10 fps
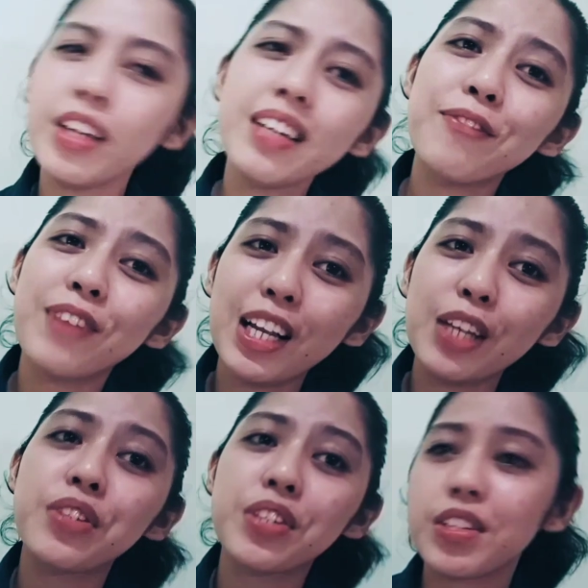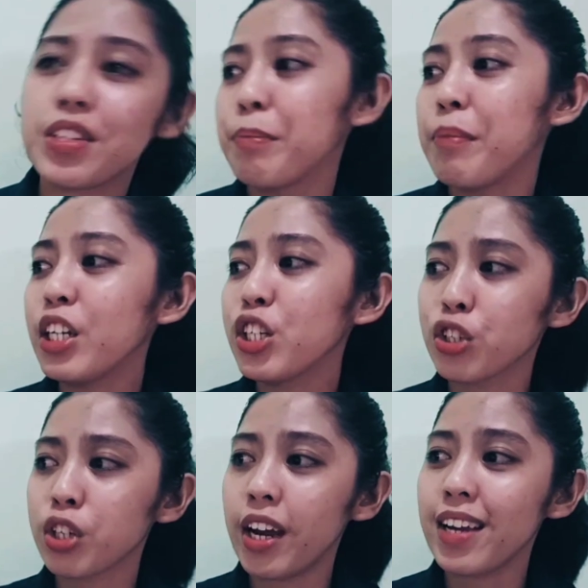Then the value system
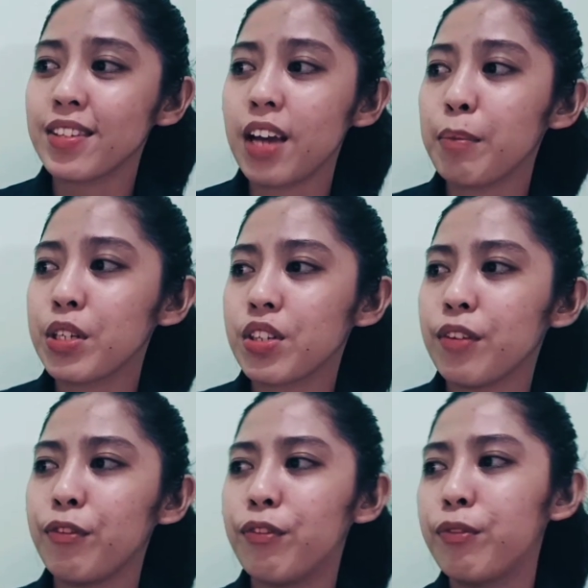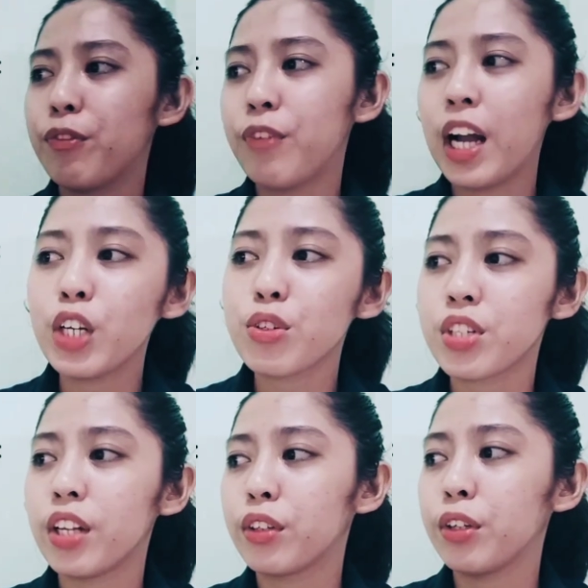manager examines the
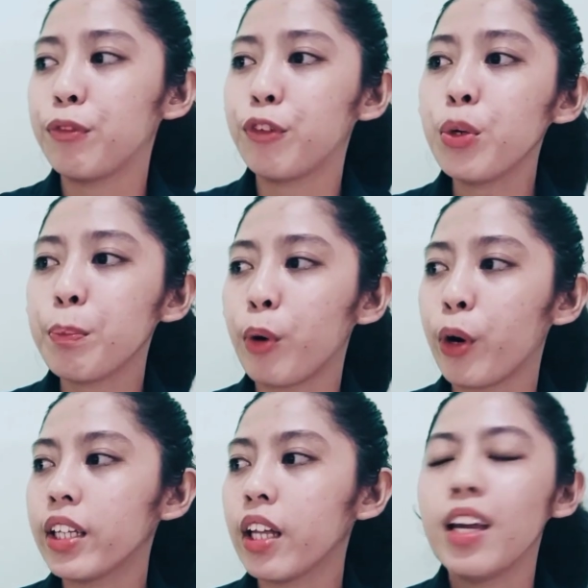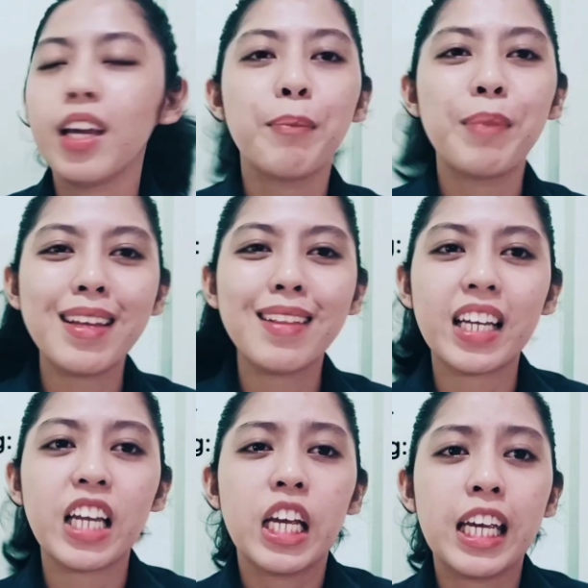value-centered viewpoint, meaning
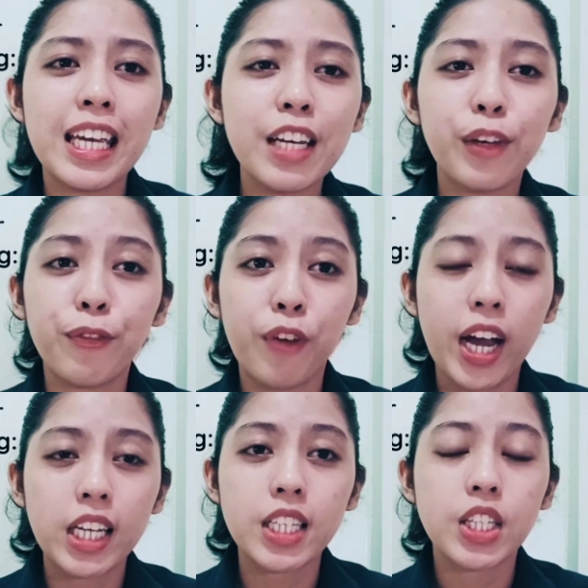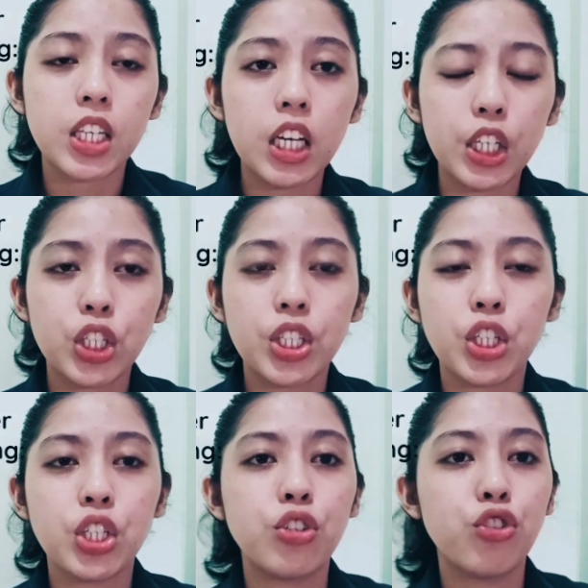that he defines
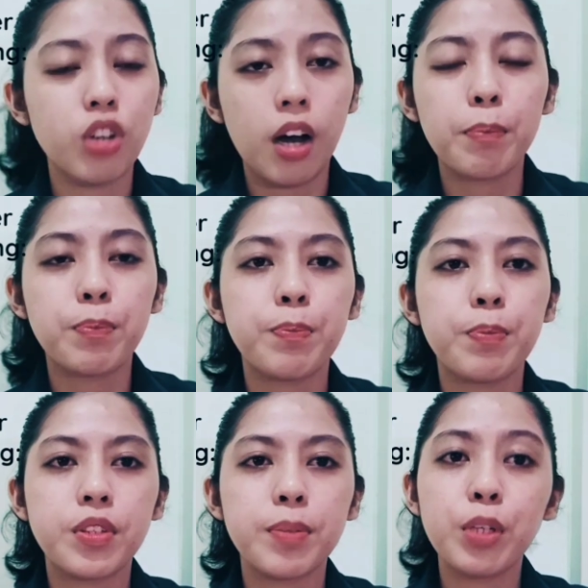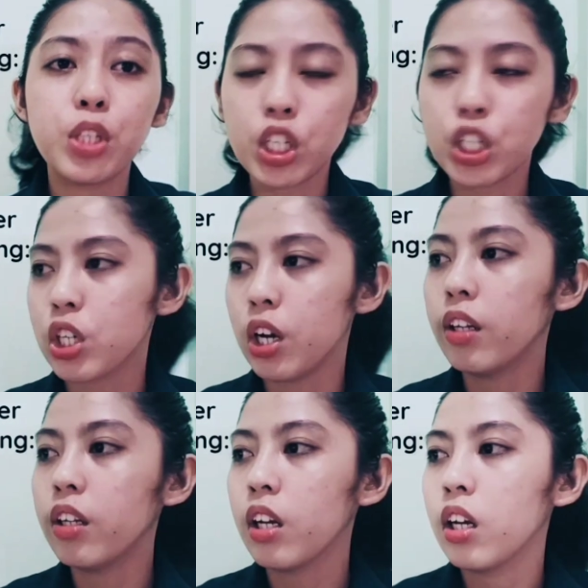each job's
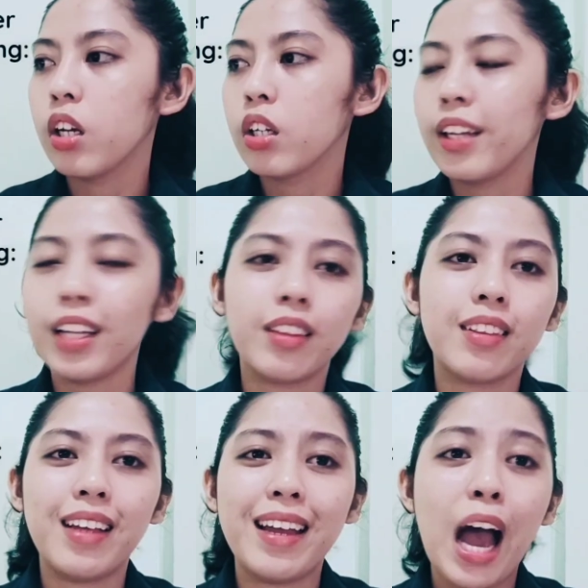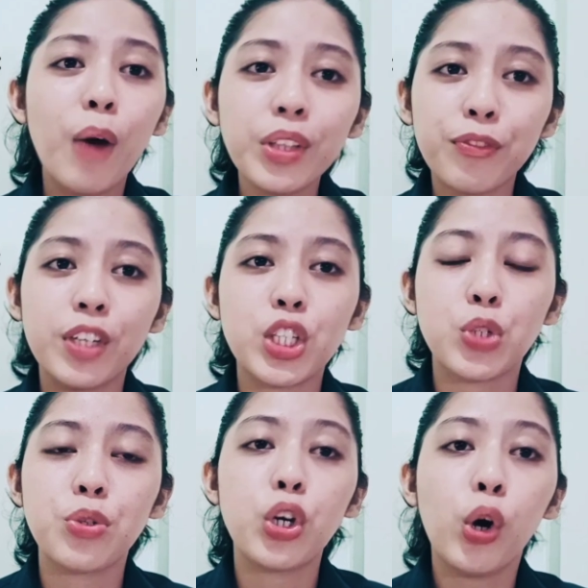position and how it
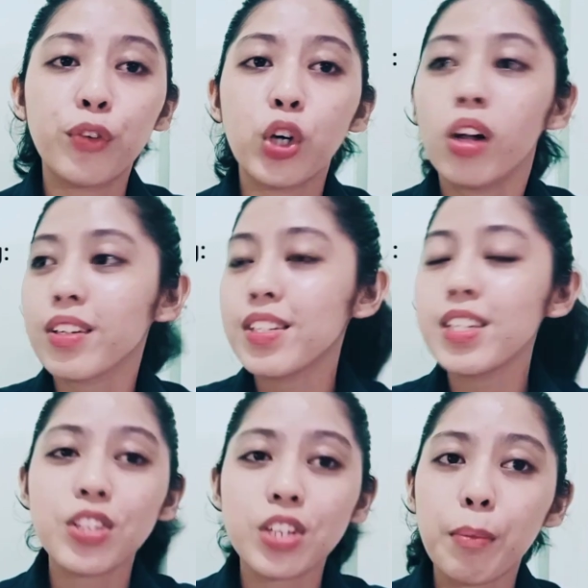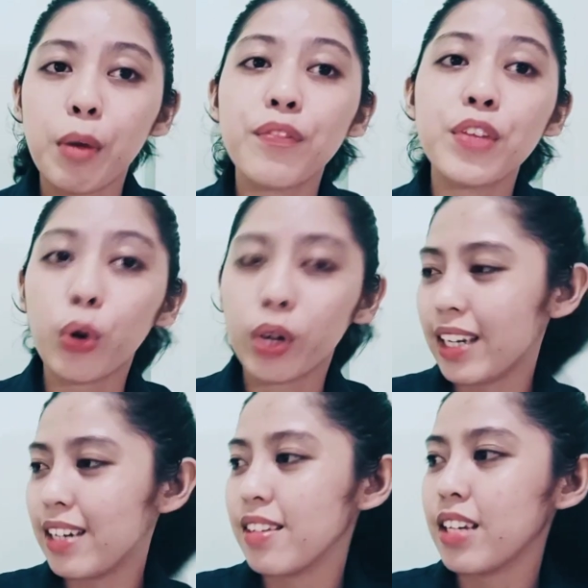fits to the overall system of the
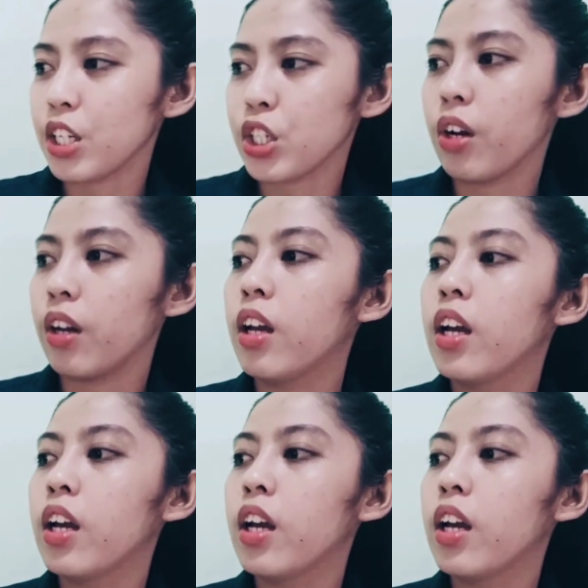organization.